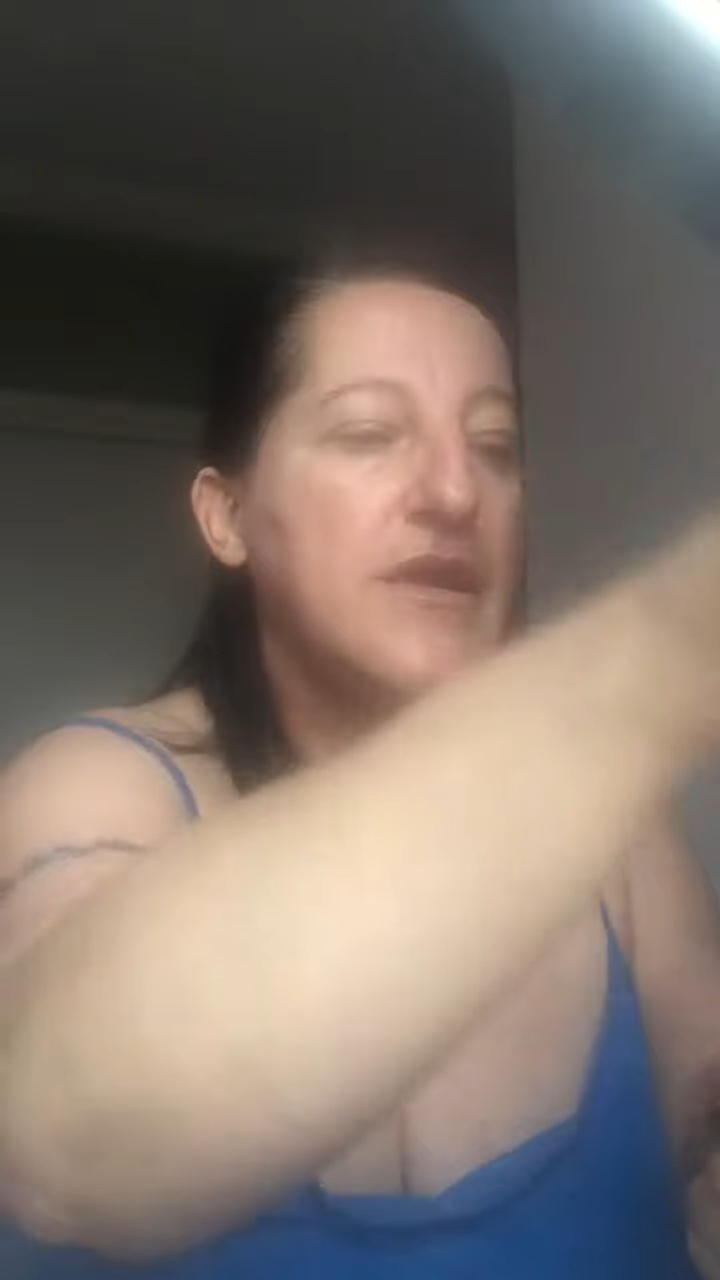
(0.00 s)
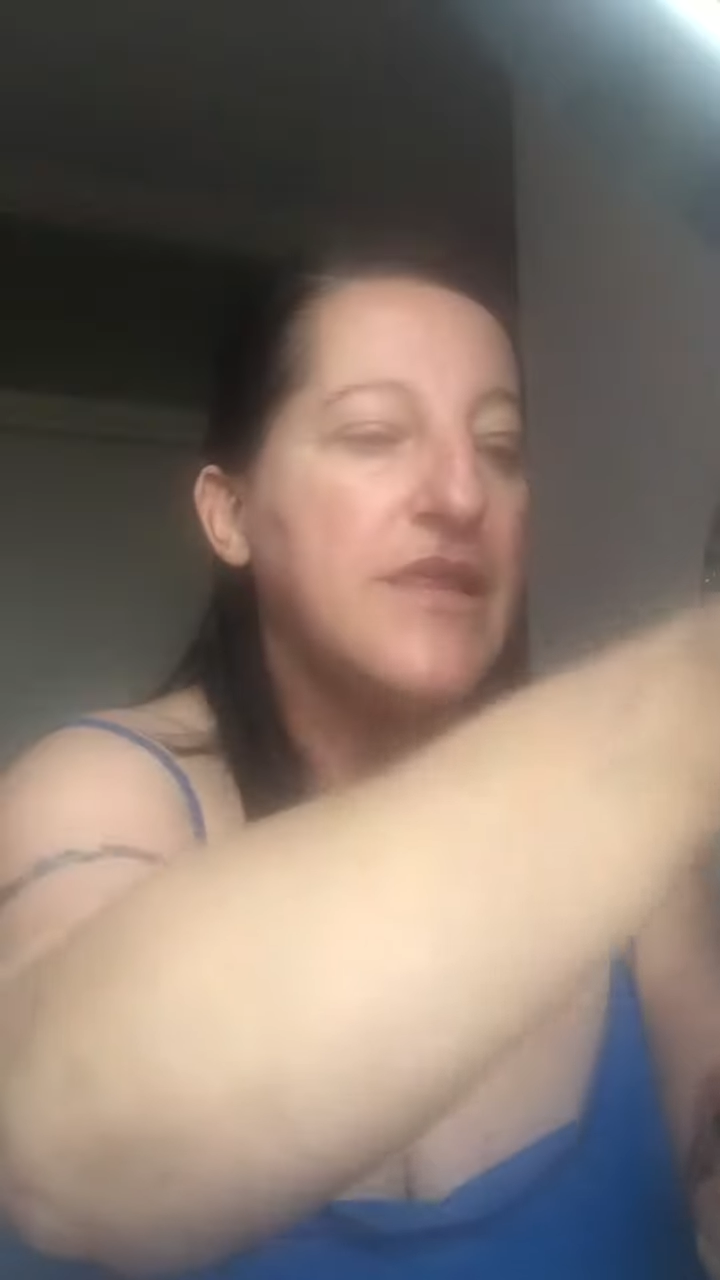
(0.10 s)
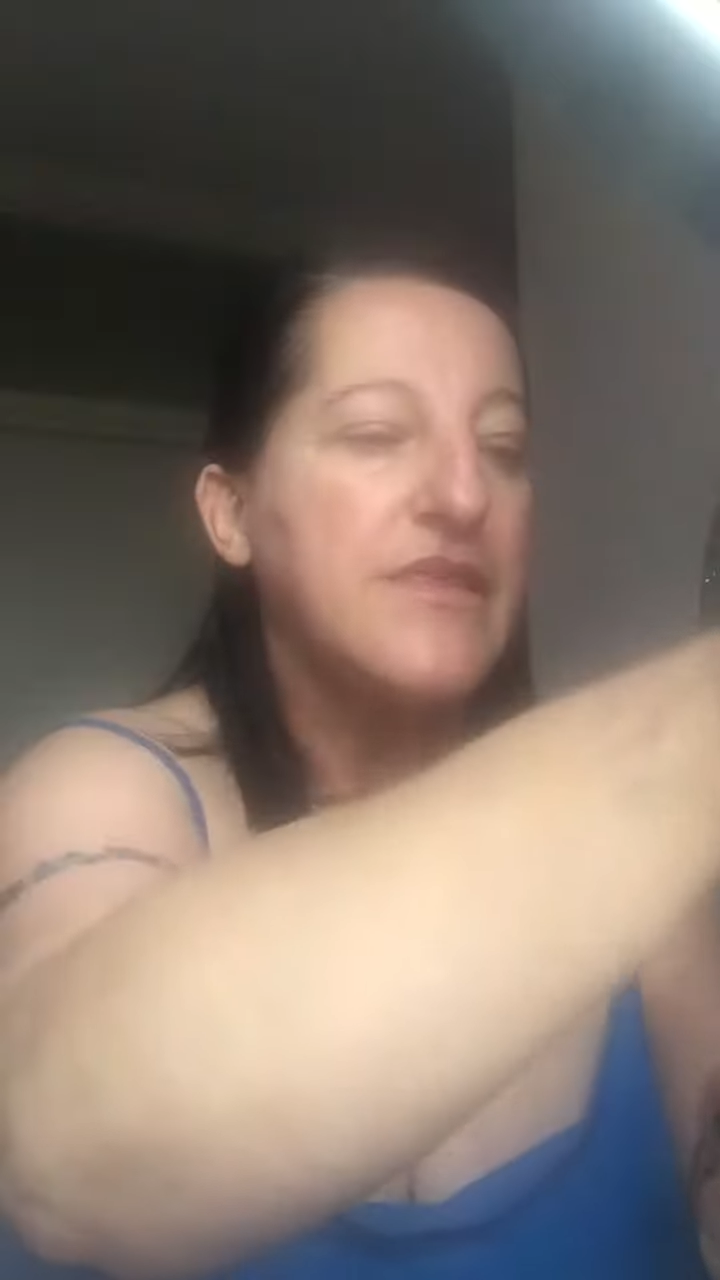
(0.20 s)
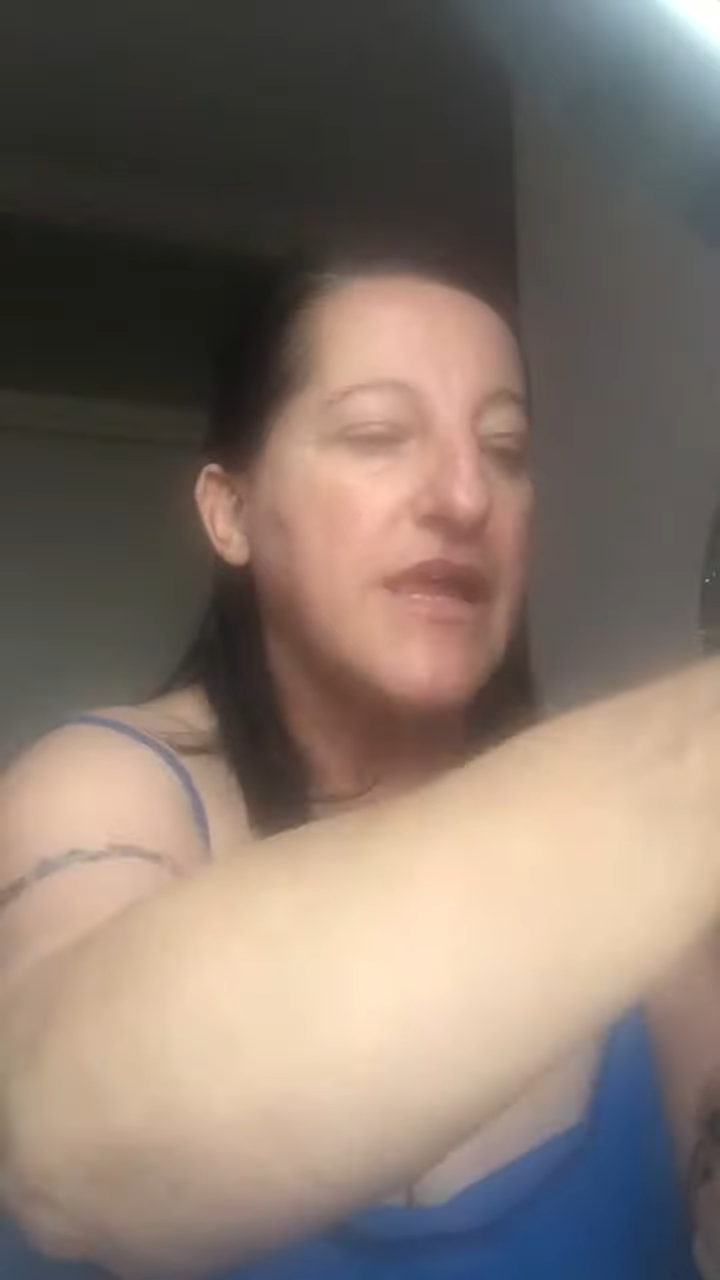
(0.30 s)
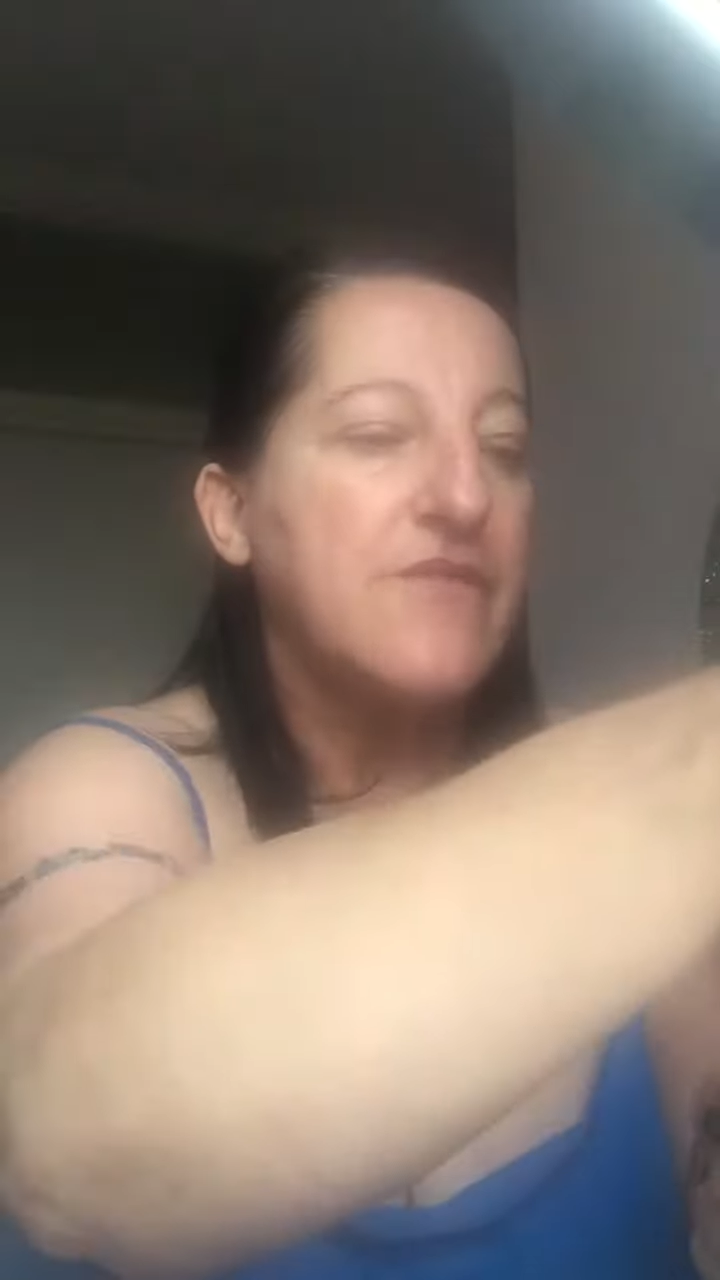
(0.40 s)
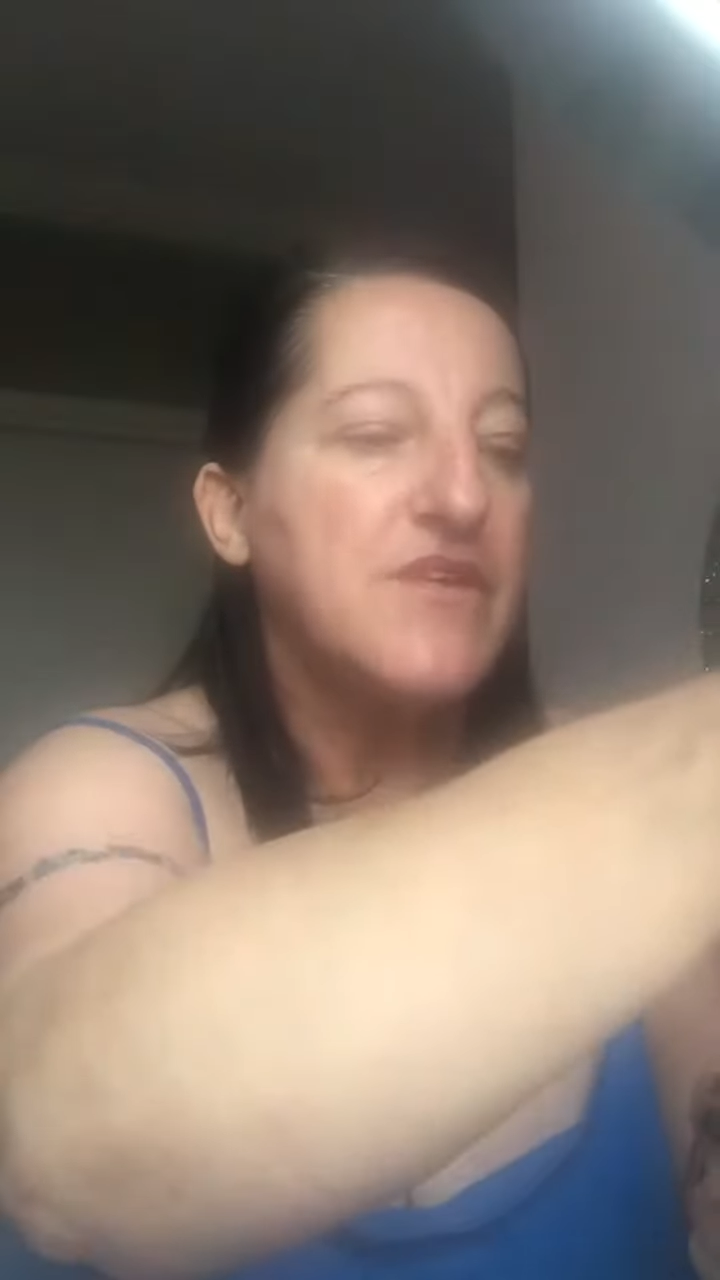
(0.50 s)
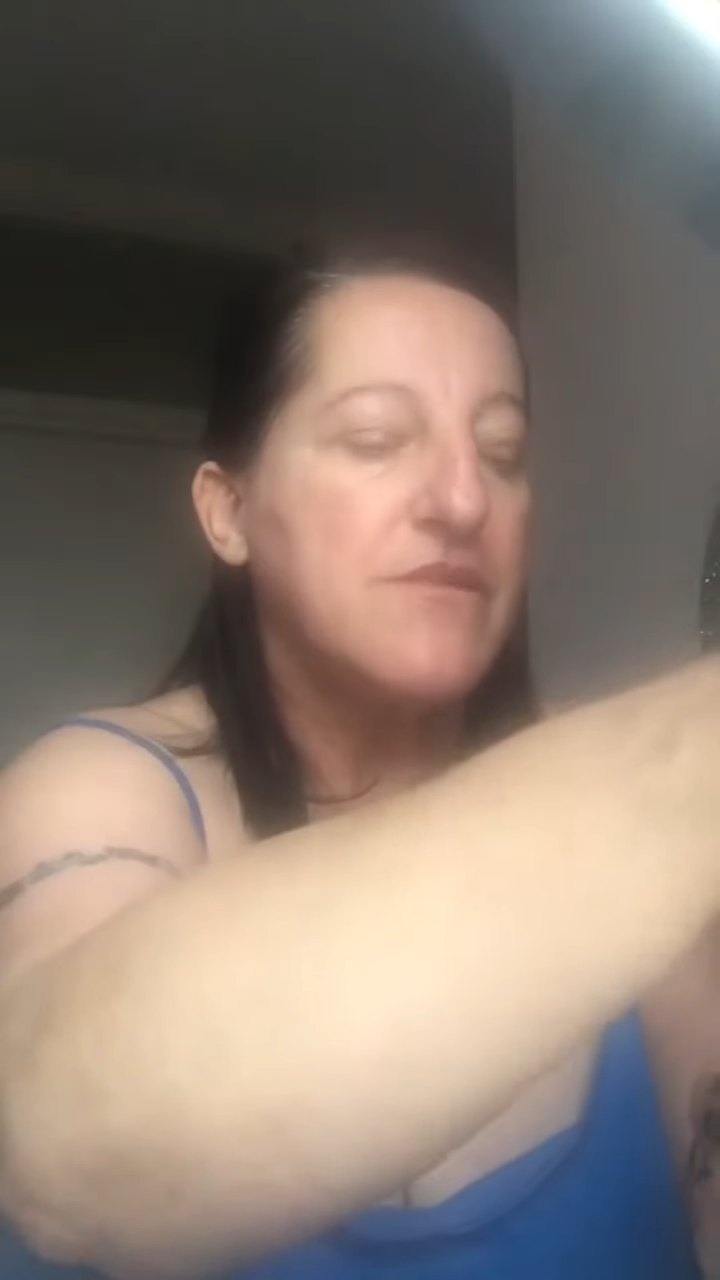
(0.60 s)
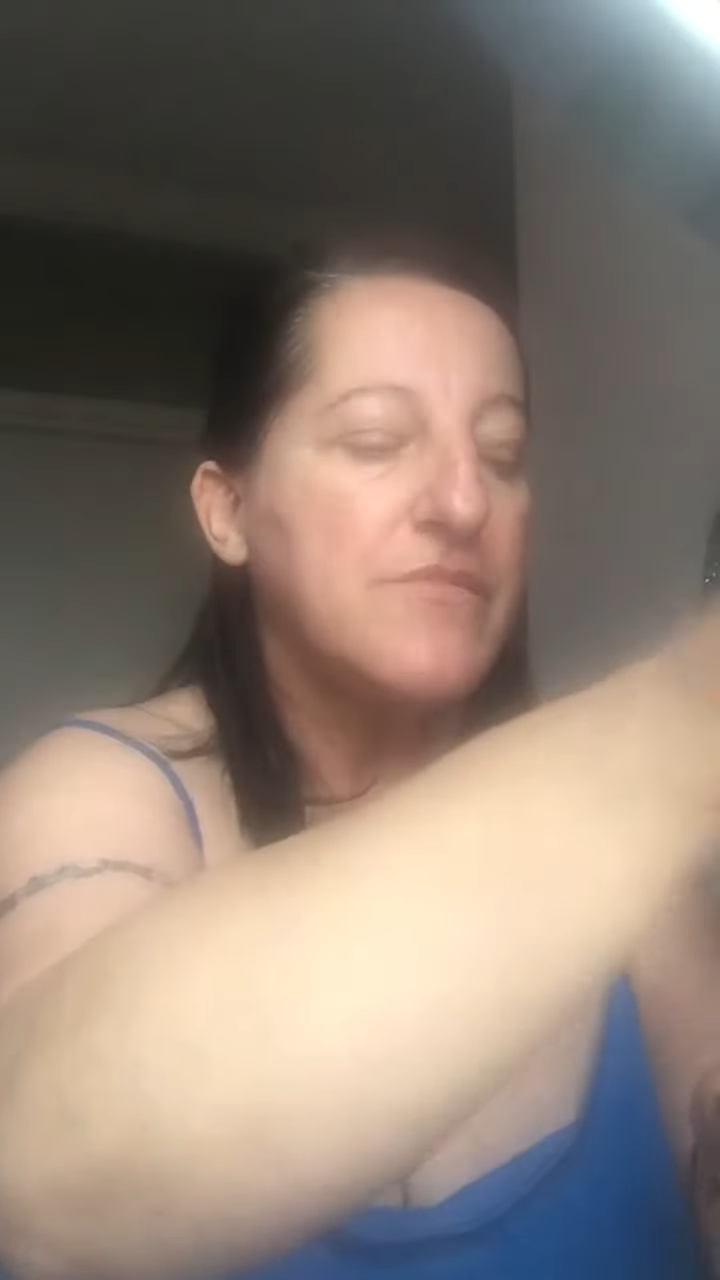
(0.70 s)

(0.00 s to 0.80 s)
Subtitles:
in the evening,